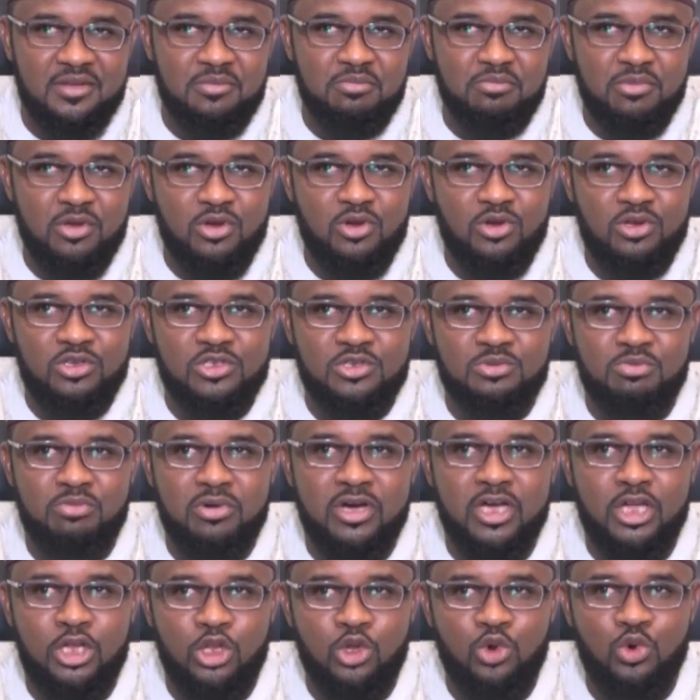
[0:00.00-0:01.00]
Because
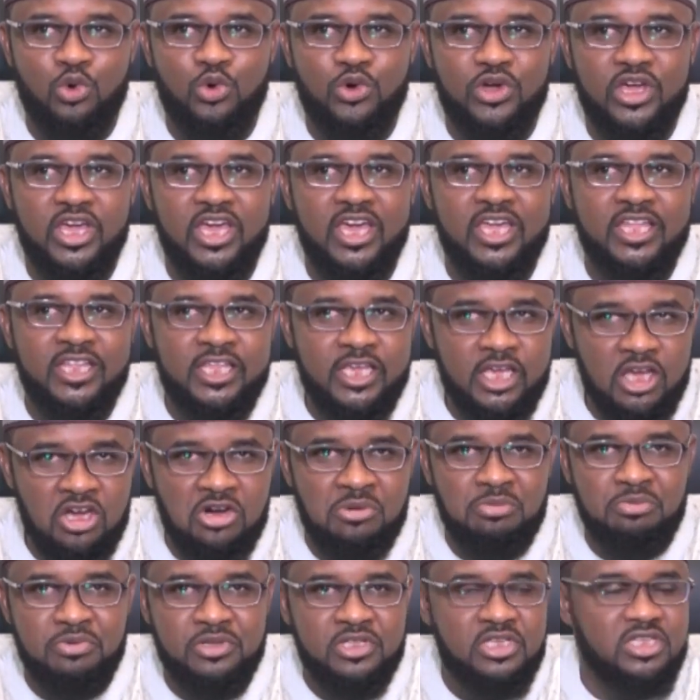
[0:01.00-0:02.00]
by law, any
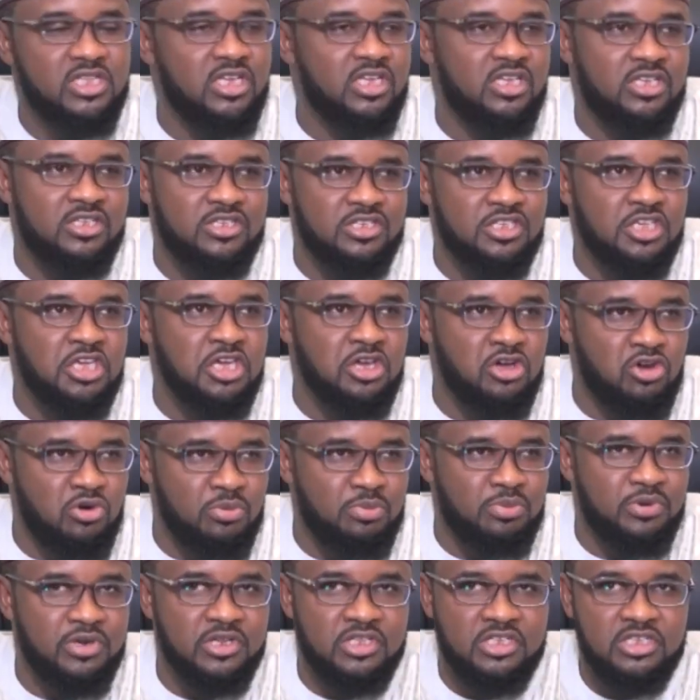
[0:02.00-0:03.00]
company that is
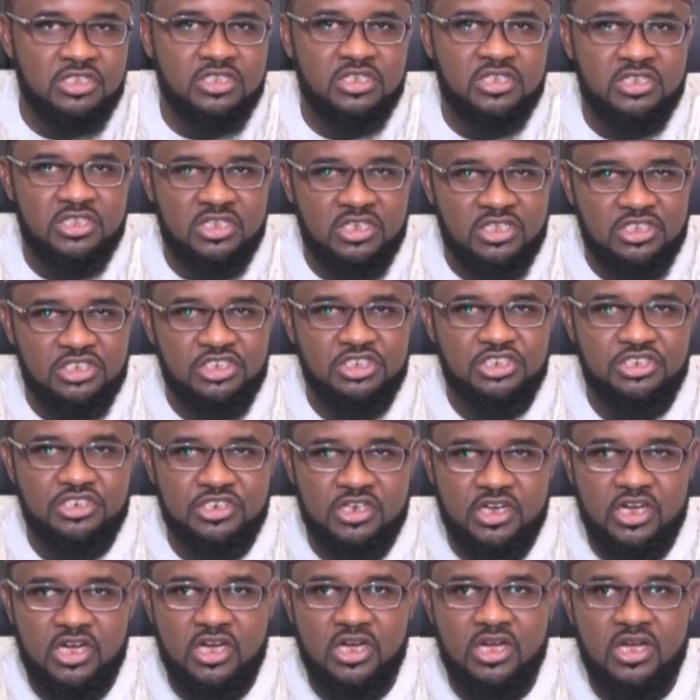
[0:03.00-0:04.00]
incorporated in
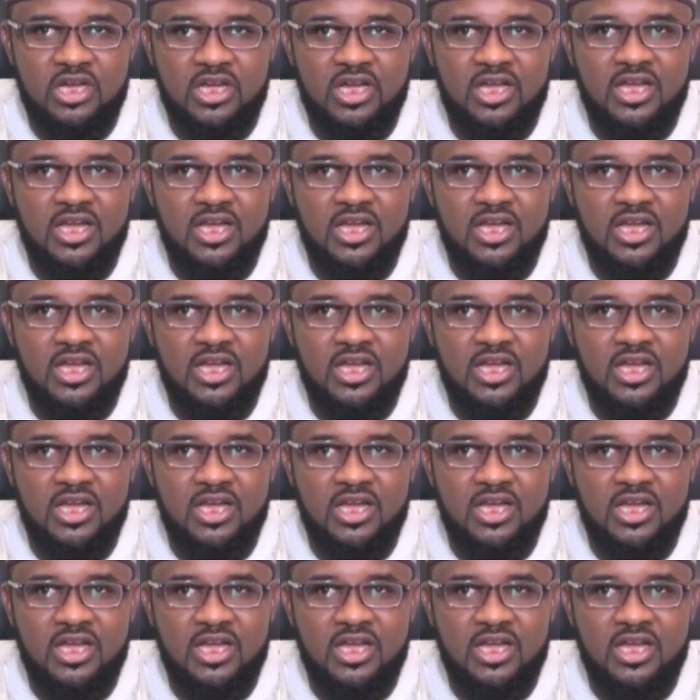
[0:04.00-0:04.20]
Nigeria